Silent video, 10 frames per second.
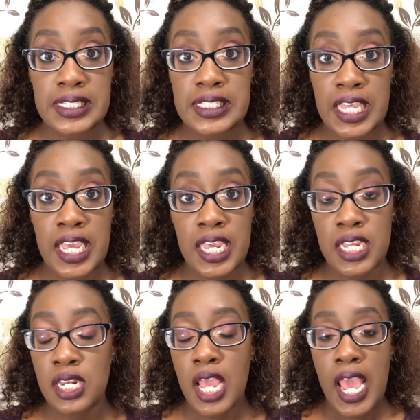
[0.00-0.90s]

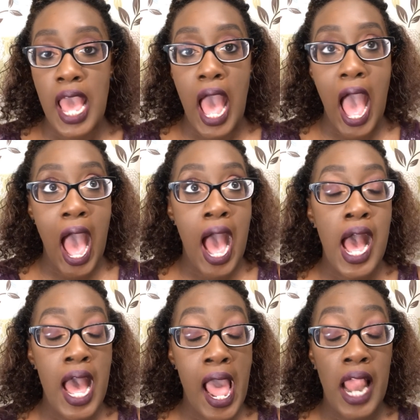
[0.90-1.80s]
skin,
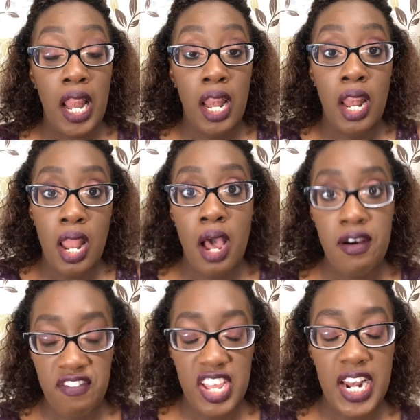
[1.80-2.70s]
I
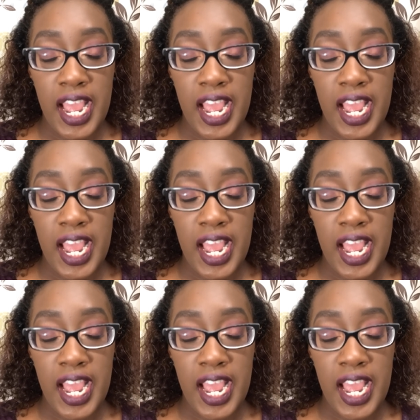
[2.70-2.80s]
love it.